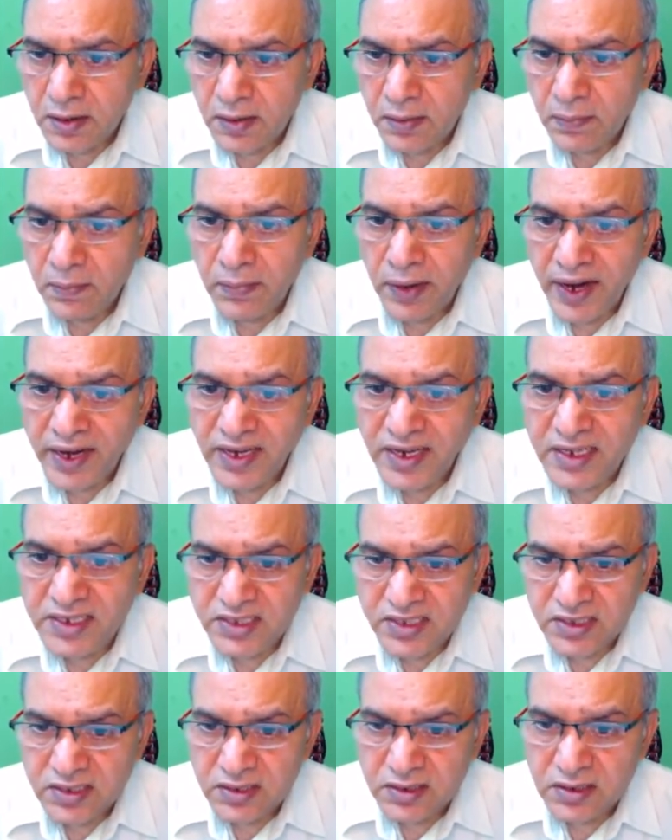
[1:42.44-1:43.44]

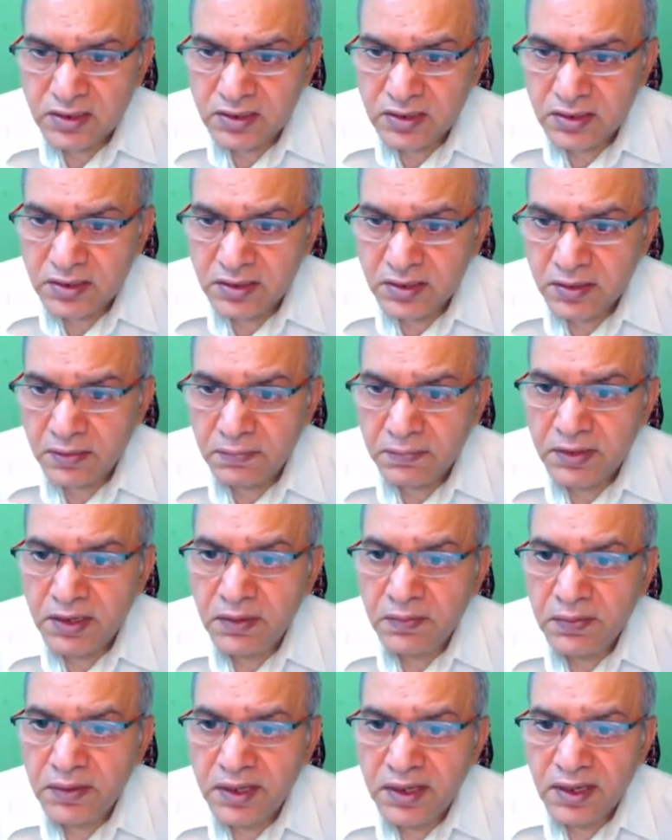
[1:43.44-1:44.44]
minus
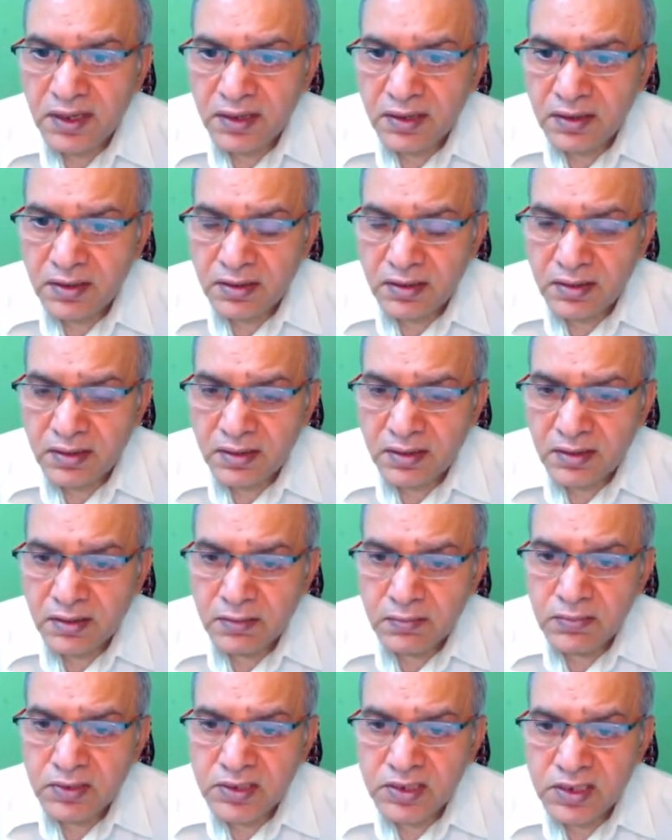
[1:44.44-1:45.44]
BB,
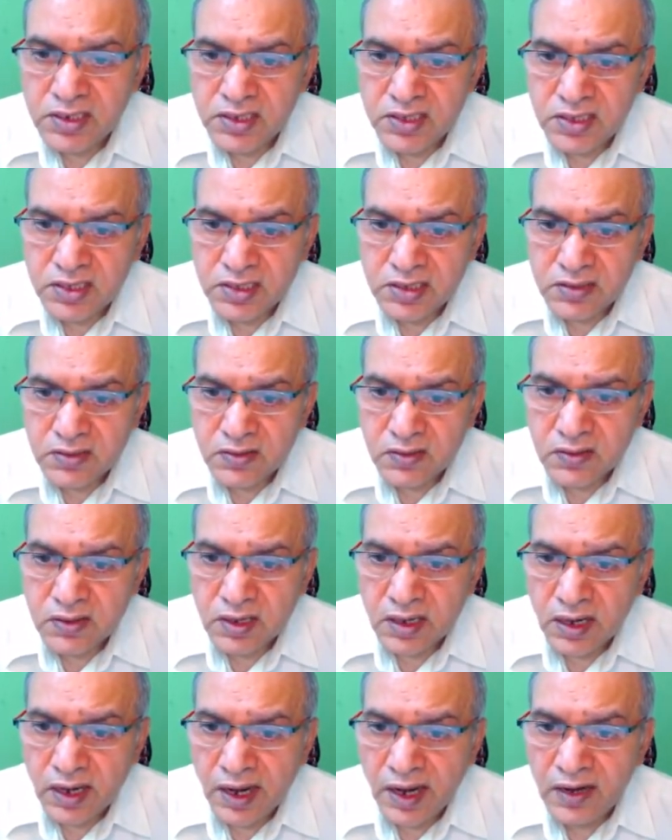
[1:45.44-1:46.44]
which is
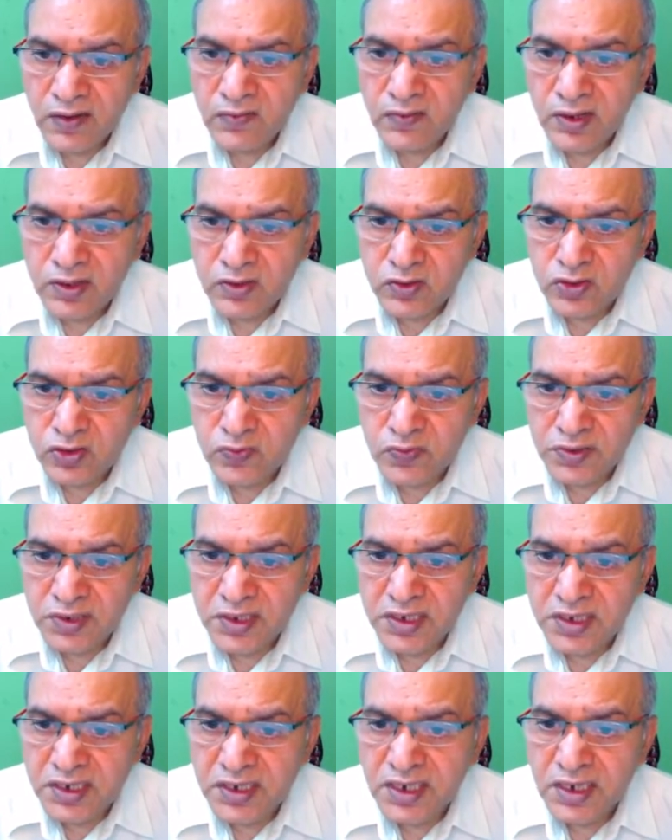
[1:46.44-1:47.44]
n1 to
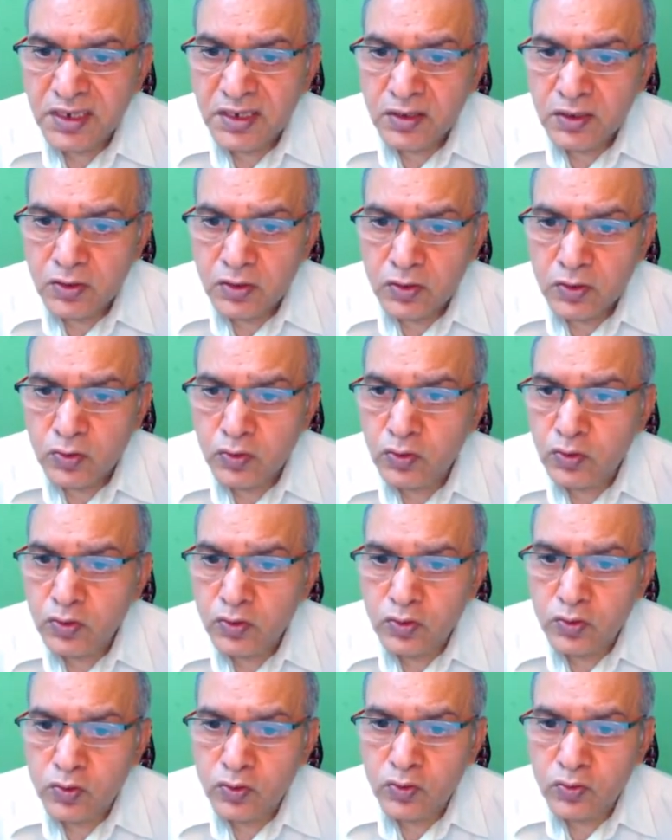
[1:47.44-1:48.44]
infinity root
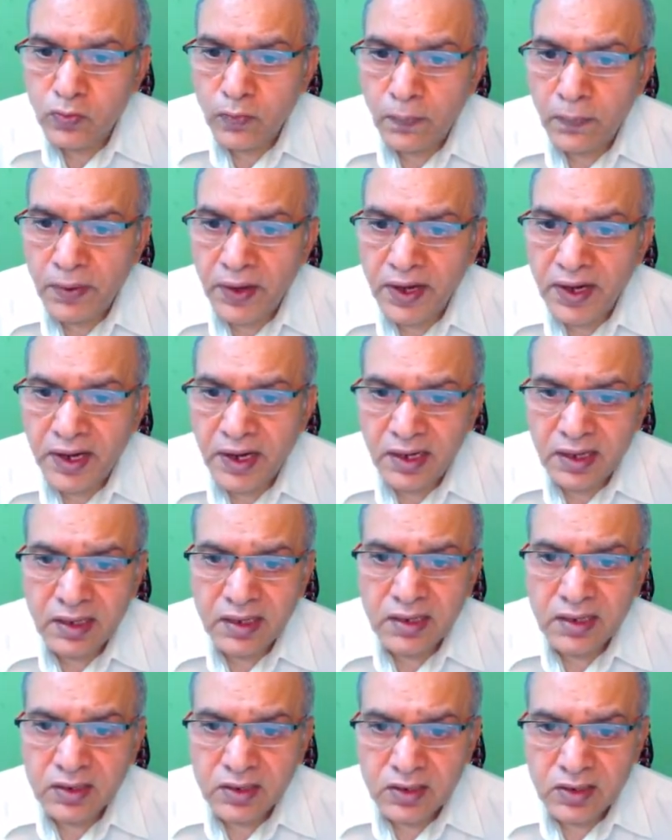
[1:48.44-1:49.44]
2 Bn
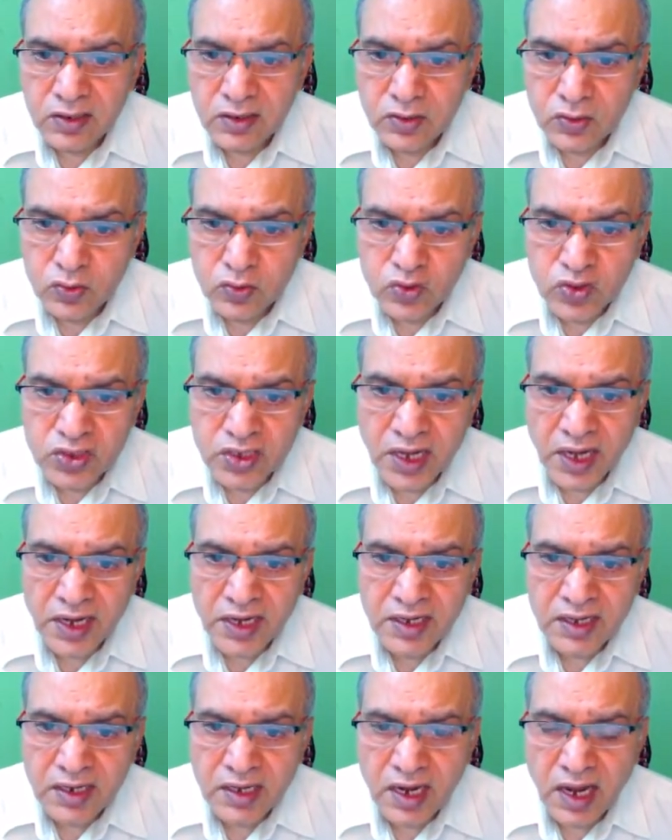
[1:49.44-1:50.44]
into
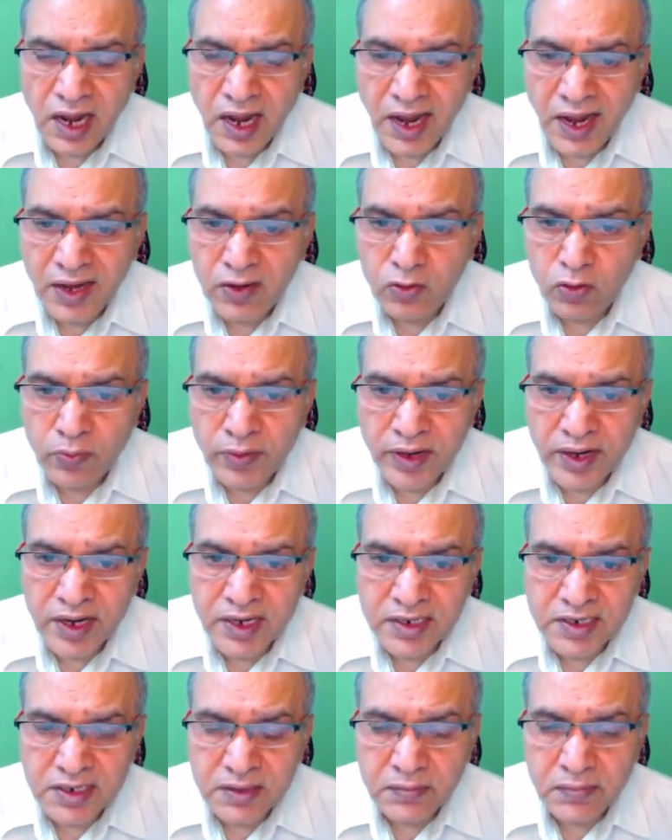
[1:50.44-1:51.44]
sin n omega
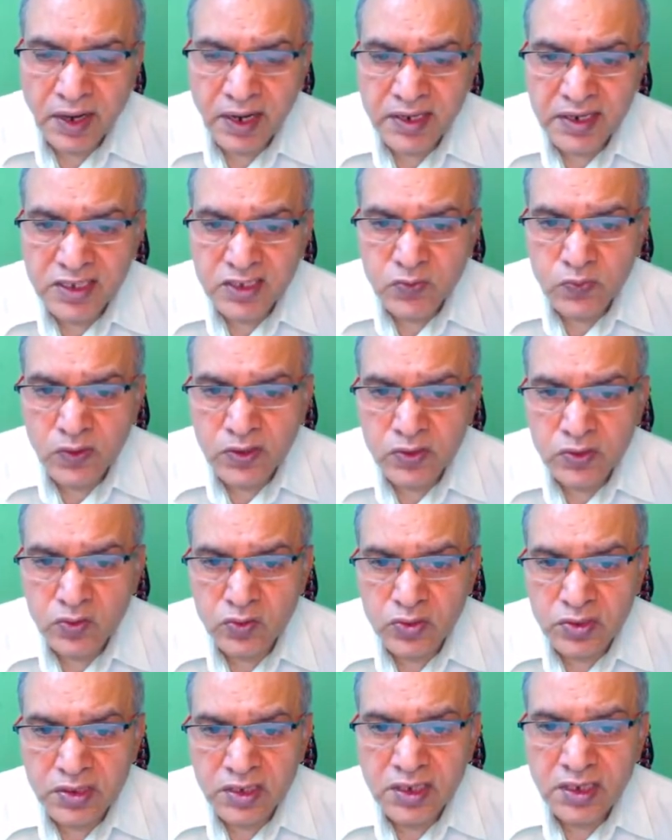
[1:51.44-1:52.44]
t minus
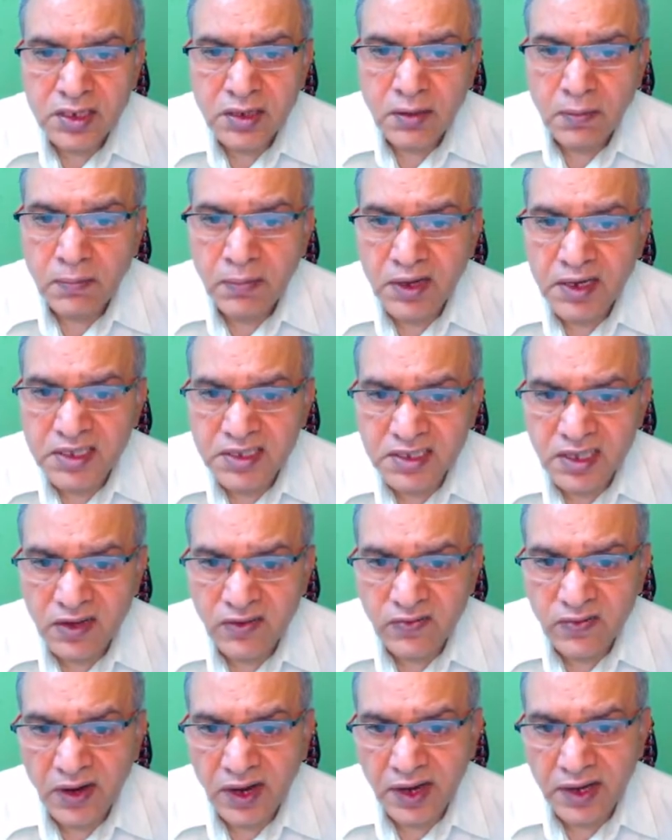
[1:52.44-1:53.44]
120 minus
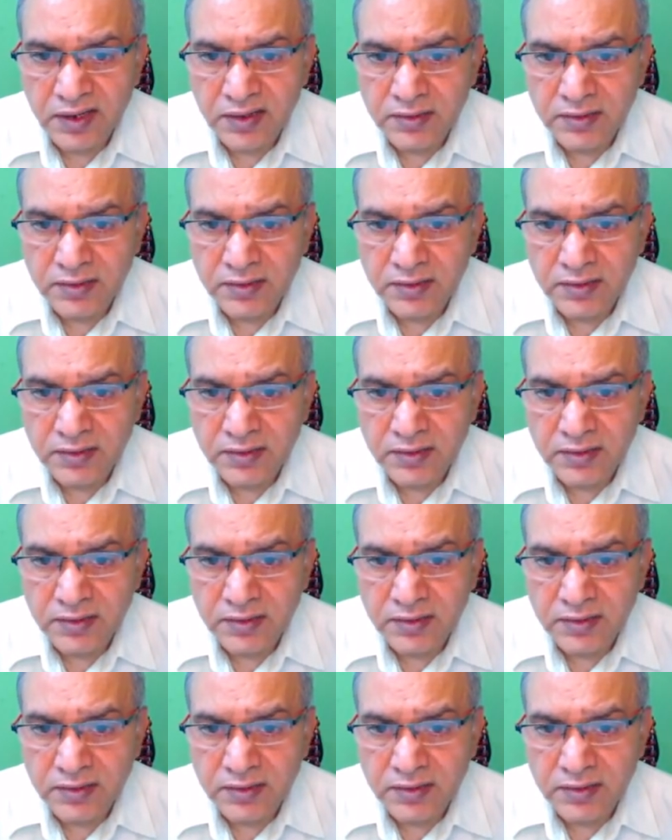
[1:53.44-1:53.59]
alpha n.